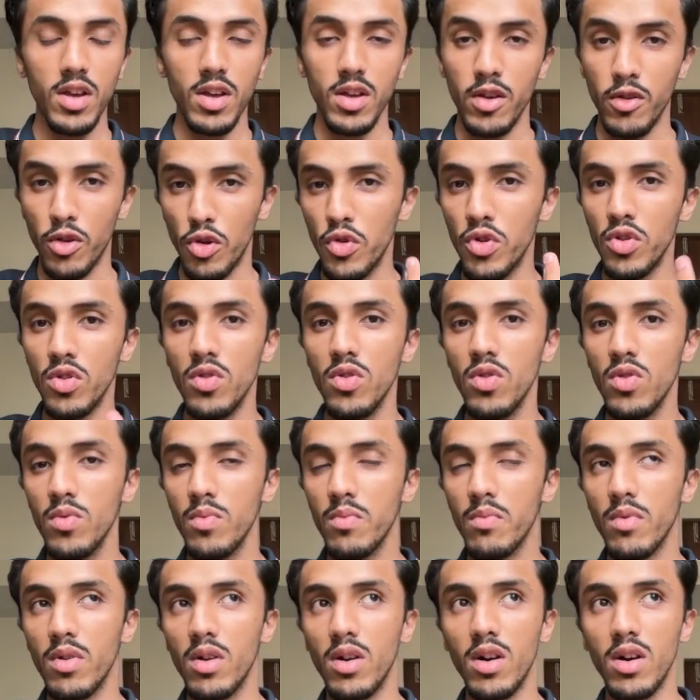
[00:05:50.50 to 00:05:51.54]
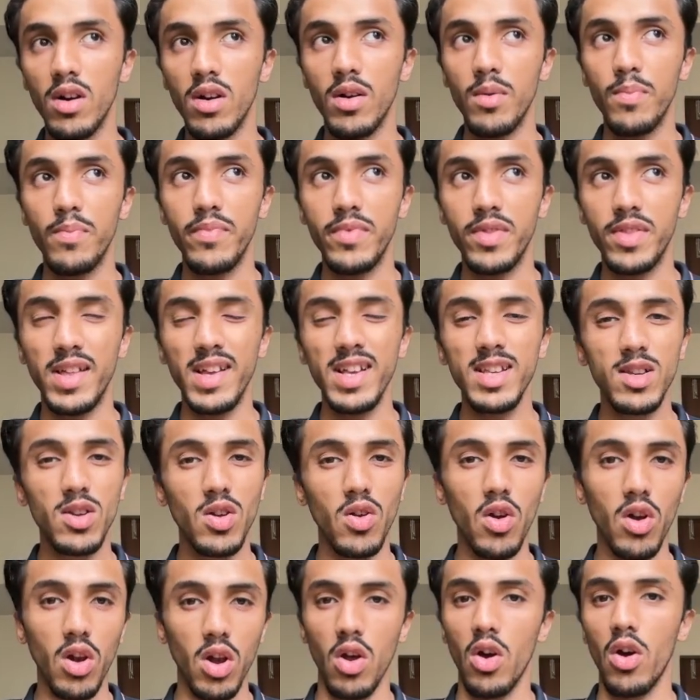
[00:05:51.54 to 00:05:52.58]
These
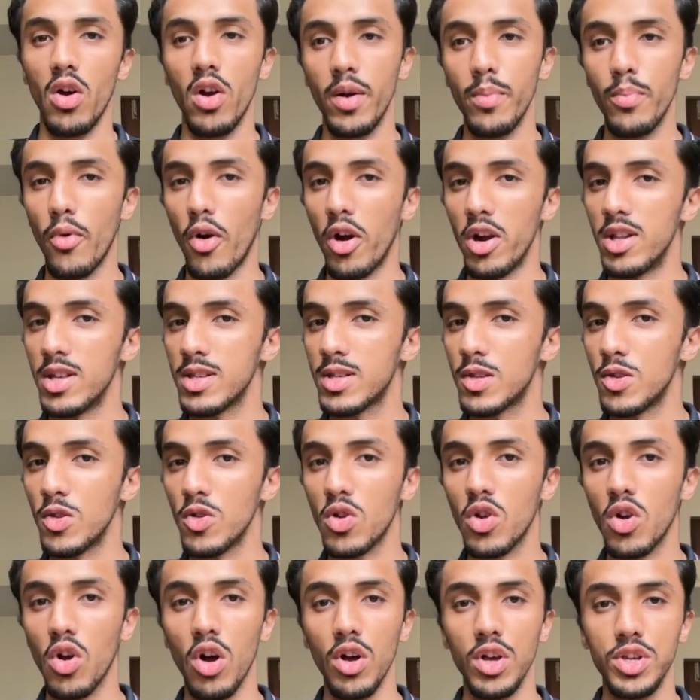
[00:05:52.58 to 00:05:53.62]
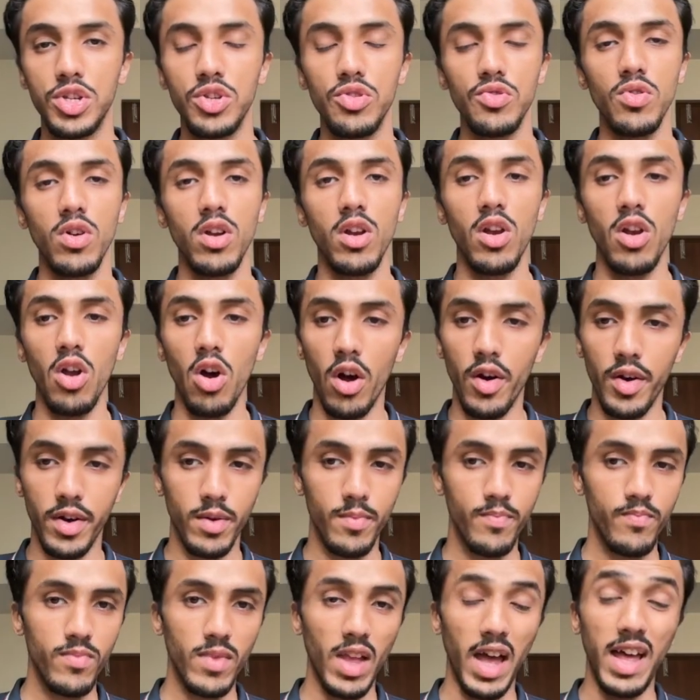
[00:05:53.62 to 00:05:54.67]
Claude models cost you a lot,
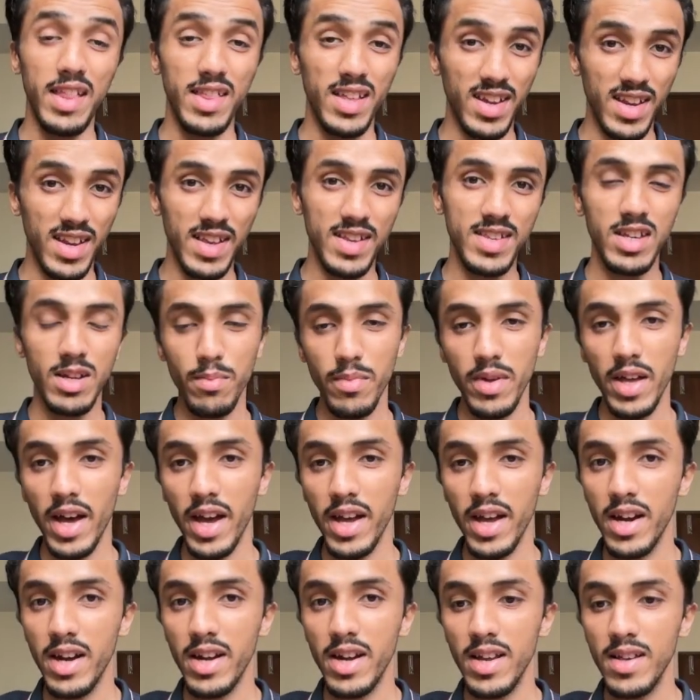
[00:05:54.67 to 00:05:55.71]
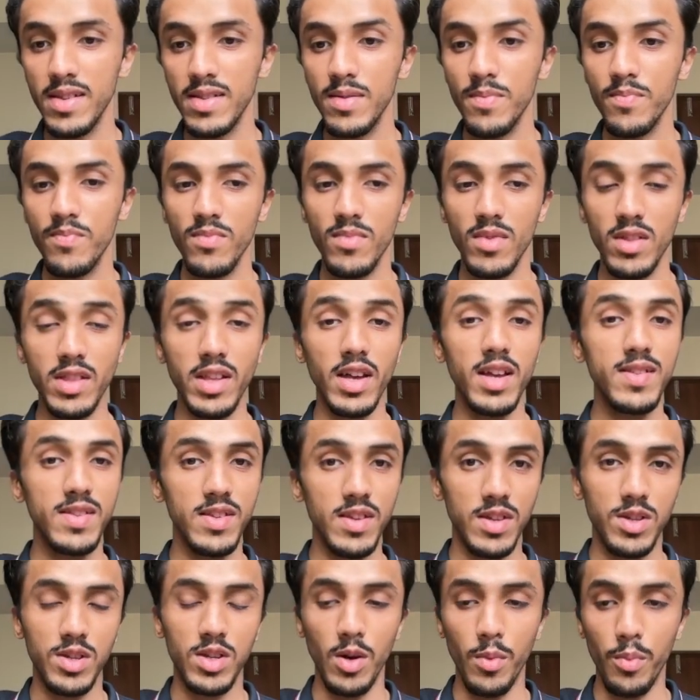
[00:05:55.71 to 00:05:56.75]
and the reason behind it is their
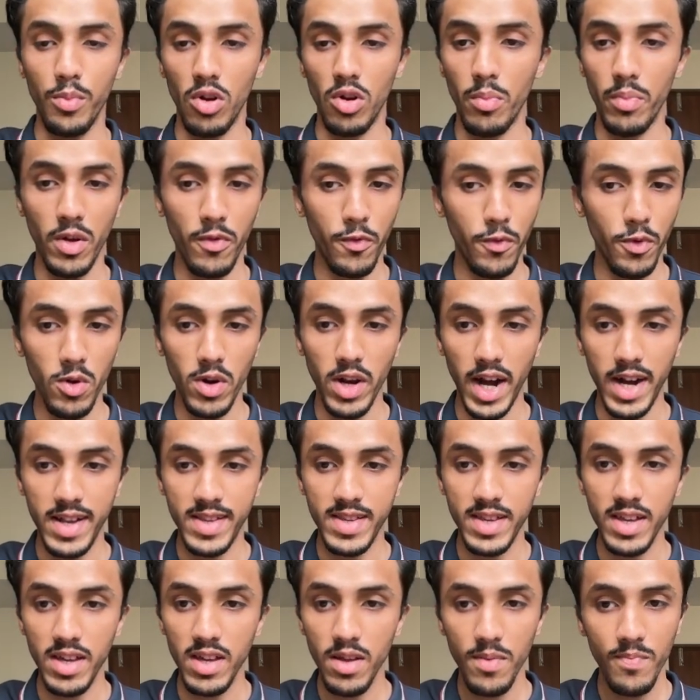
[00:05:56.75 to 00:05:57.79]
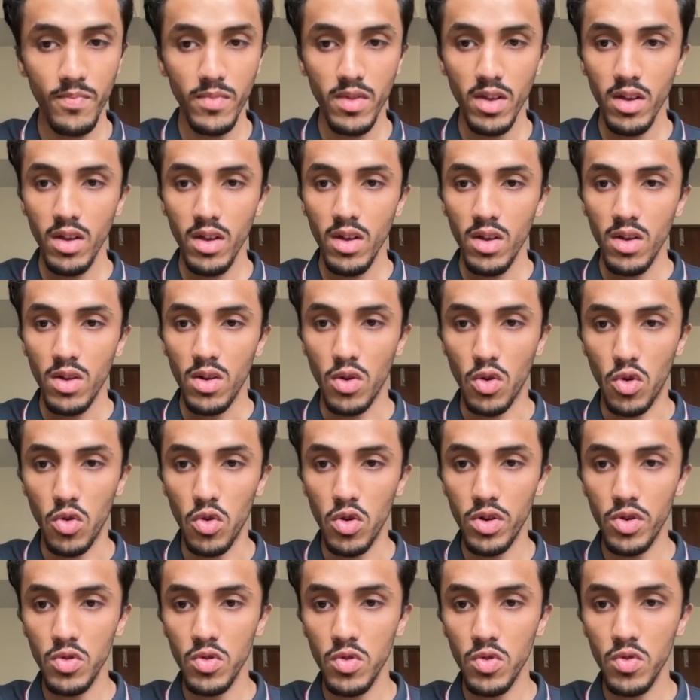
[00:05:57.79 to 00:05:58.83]
system prompt. If you, let's say, go
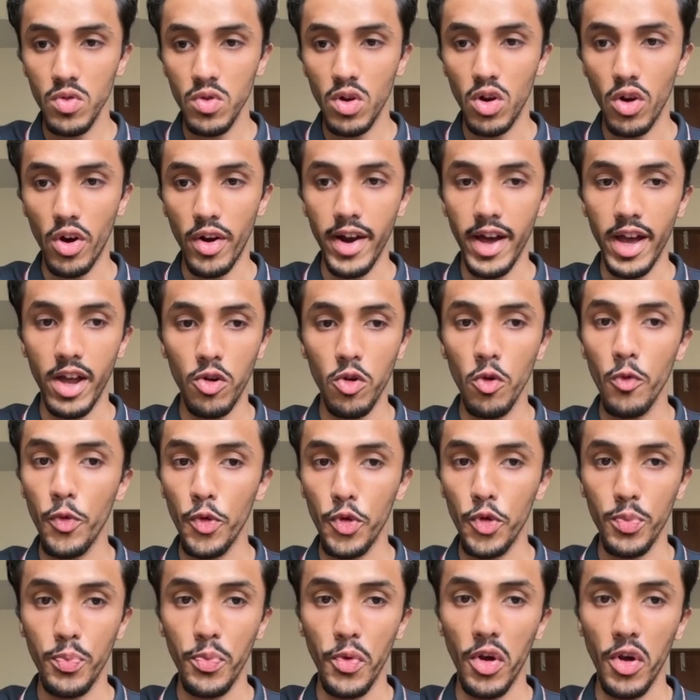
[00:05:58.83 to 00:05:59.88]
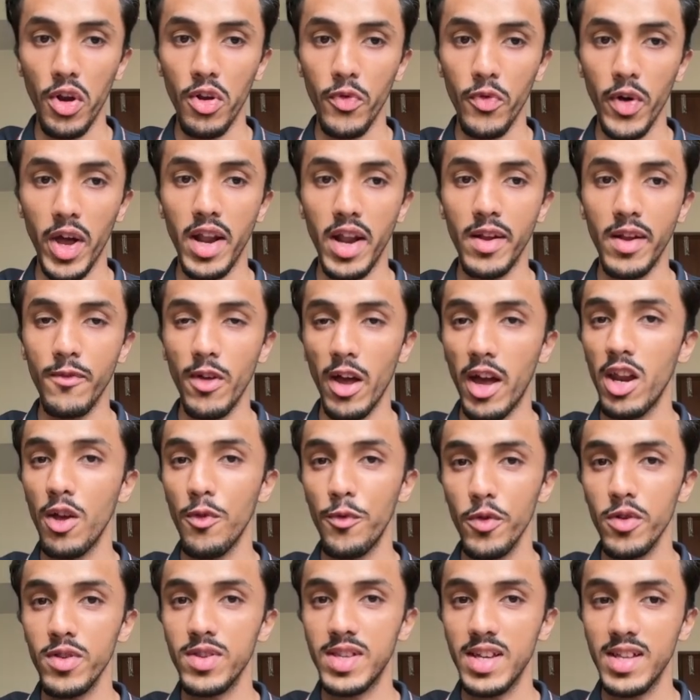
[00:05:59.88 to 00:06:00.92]
to Claude Haiku 4.5, and if
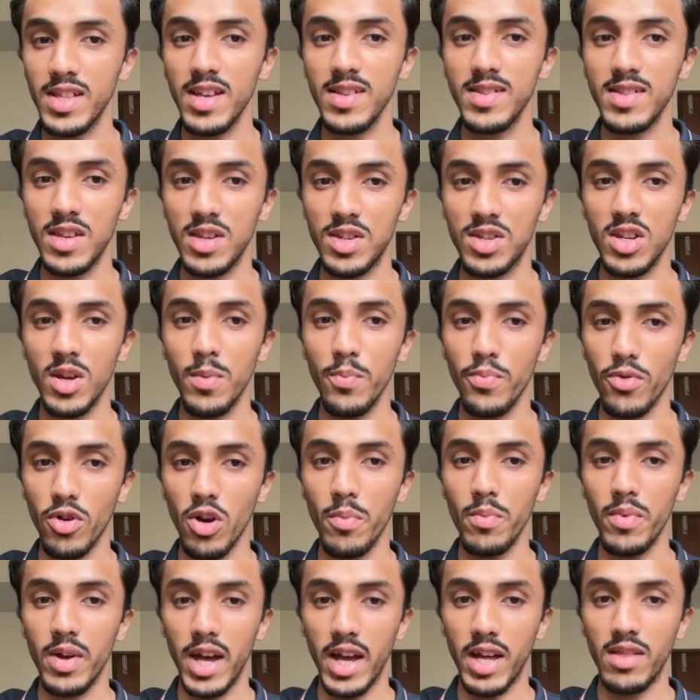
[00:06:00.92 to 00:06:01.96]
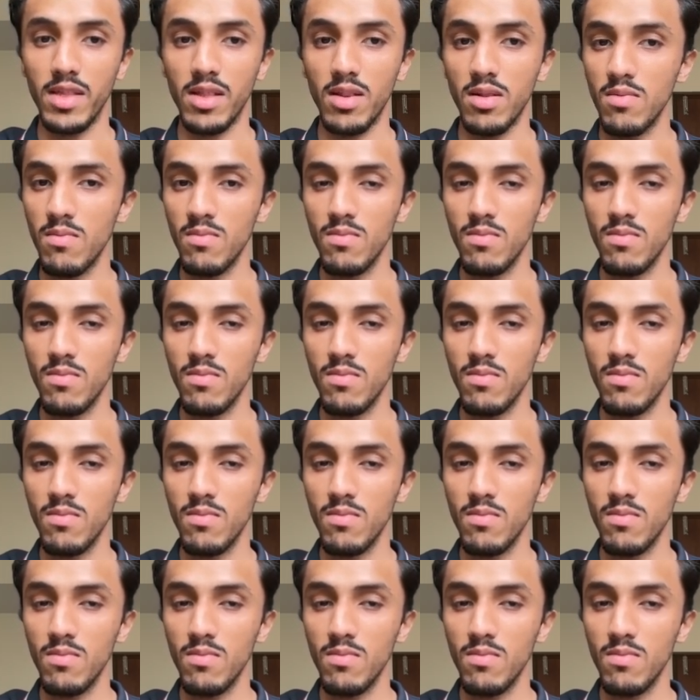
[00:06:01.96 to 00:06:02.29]
you see the system prompt length,